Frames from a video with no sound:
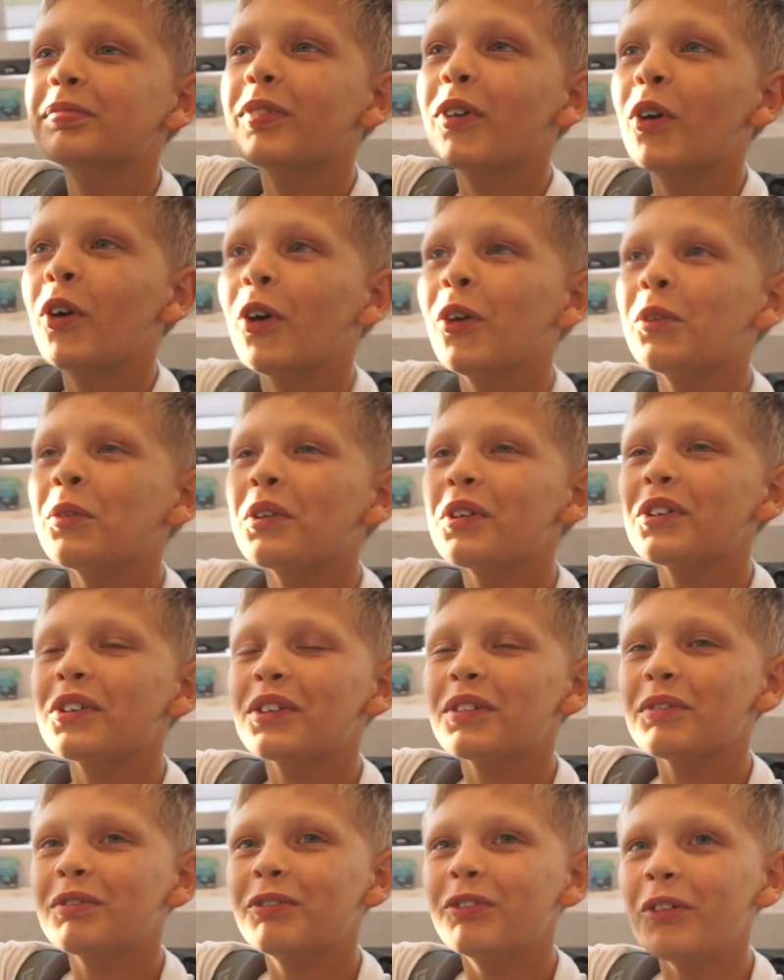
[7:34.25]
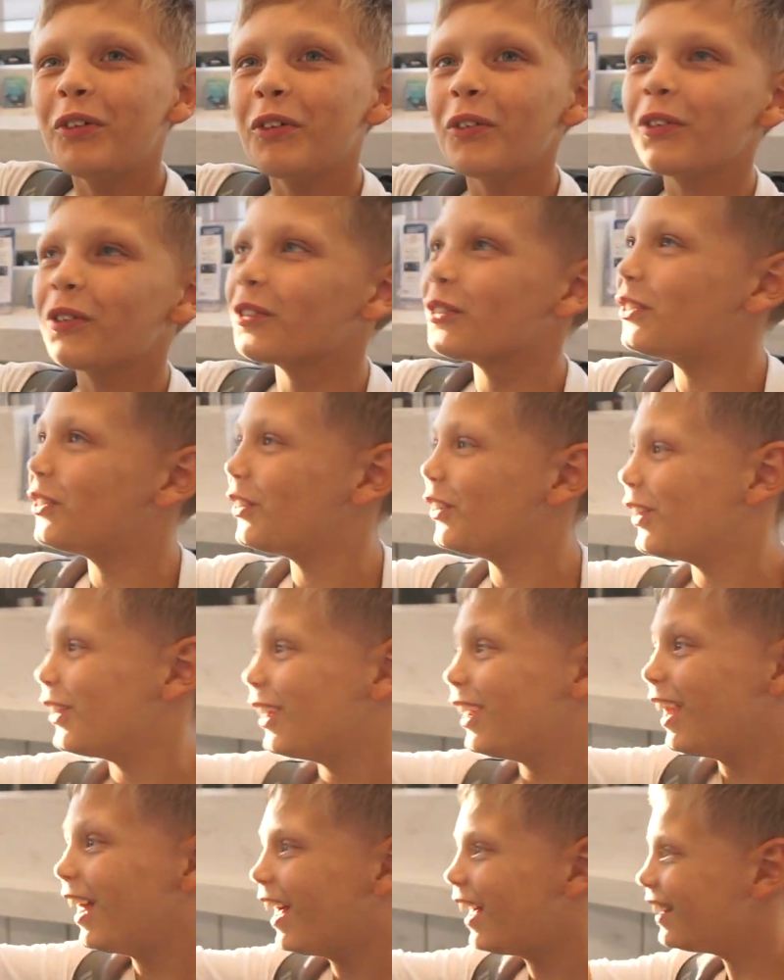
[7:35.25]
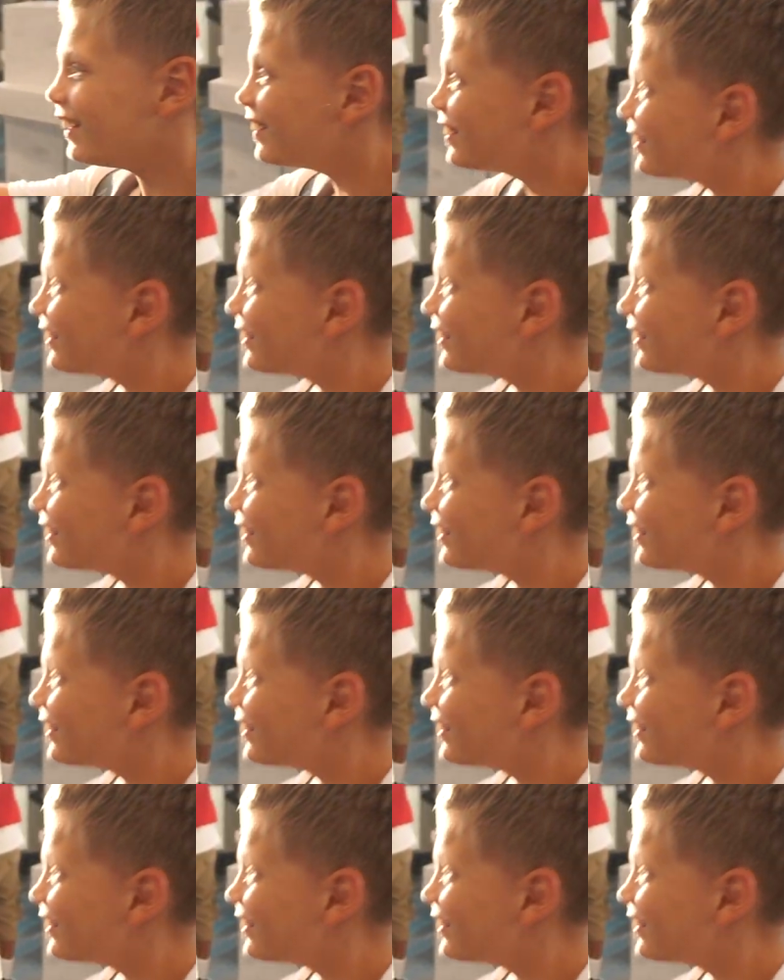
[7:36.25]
Onwards and forwards, young lad.